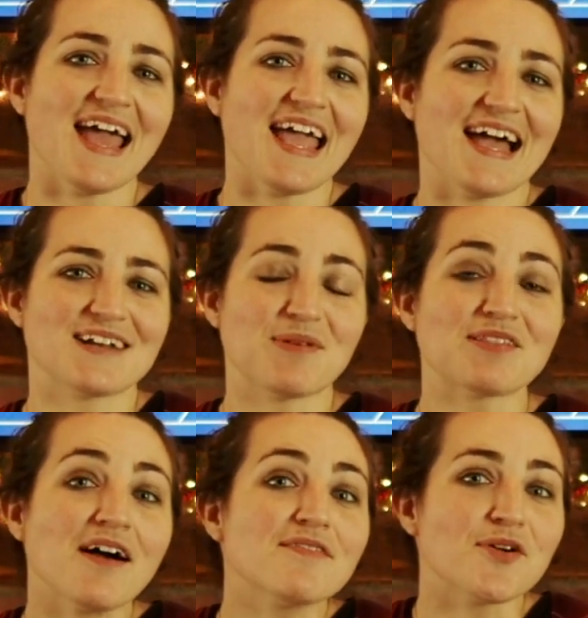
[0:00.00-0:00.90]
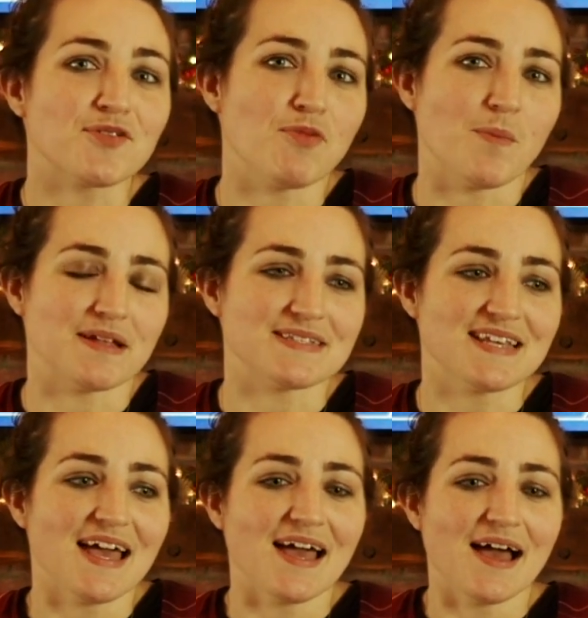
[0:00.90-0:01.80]
and we love those
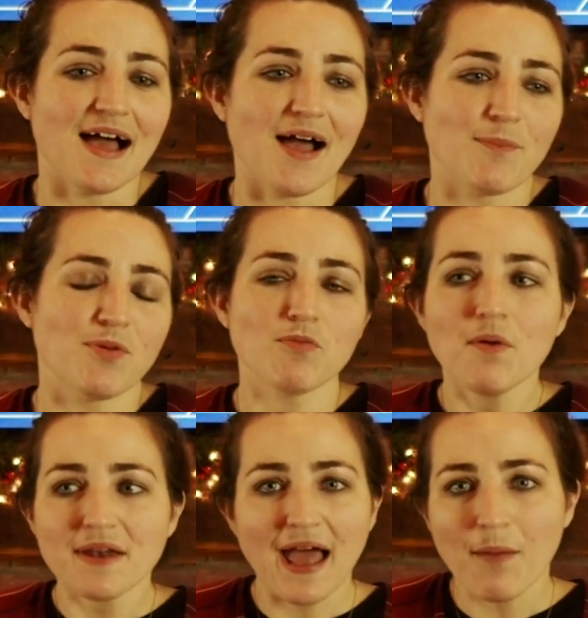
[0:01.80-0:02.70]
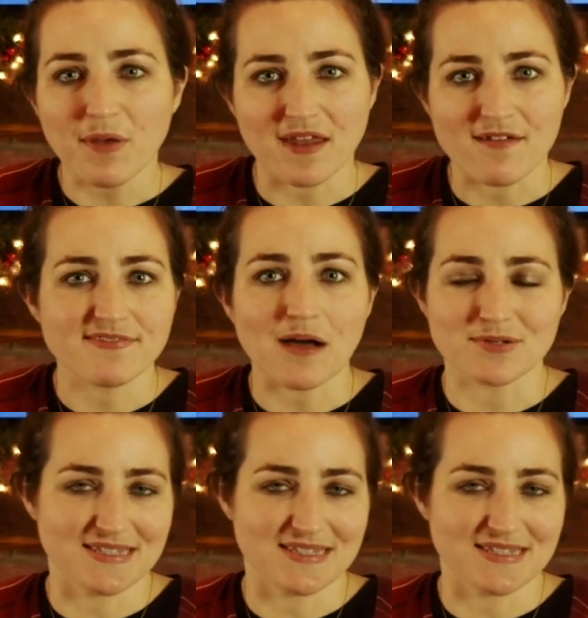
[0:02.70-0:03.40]
moments. But what would happen if that